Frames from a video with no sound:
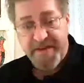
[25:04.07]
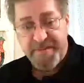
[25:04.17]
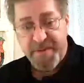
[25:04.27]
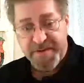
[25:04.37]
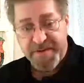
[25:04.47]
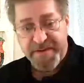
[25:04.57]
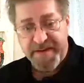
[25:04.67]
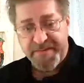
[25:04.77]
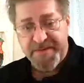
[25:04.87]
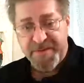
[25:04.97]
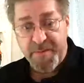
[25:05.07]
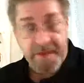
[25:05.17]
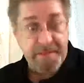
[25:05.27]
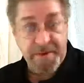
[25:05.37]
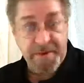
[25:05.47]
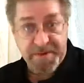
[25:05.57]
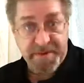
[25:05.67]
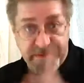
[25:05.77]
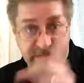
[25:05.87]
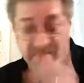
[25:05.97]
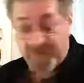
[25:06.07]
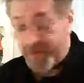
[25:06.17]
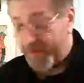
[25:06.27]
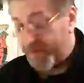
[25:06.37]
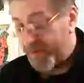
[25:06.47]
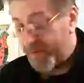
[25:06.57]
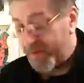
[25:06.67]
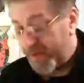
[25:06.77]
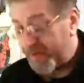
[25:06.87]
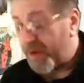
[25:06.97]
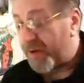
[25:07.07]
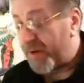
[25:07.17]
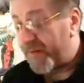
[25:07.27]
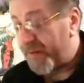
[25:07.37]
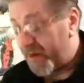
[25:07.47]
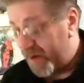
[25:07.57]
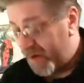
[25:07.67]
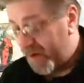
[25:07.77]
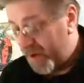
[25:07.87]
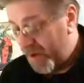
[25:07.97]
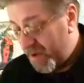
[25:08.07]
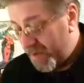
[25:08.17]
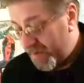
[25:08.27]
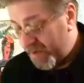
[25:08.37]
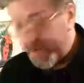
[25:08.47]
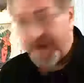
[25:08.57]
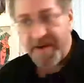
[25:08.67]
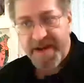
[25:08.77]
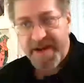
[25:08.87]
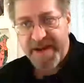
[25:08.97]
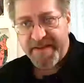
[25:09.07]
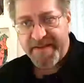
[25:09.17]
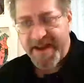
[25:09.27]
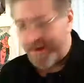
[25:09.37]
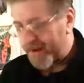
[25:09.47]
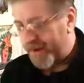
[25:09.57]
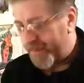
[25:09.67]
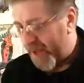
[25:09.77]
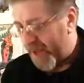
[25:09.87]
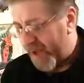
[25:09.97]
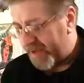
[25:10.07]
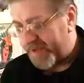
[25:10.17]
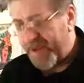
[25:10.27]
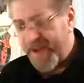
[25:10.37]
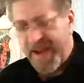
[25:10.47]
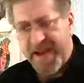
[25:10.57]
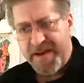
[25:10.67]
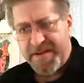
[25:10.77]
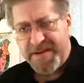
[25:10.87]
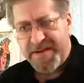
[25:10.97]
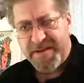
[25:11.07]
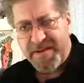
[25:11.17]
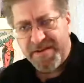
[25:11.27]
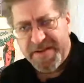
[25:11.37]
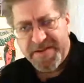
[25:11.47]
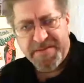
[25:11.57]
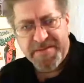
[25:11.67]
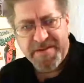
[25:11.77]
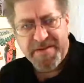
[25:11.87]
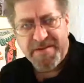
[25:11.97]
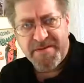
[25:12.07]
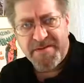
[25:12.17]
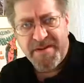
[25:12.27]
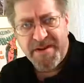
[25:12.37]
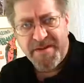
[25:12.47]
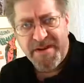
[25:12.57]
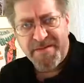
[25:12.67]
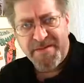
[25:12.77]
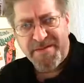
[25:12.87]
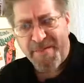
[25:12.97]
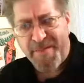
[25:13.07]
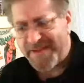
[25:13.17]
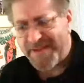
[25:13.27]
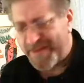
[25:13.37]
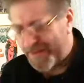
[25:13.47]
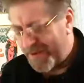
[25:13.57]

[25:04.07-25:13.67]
books. I have Superman books with his autograph on it. But hey, it's sad that he passed. How does all these, they pass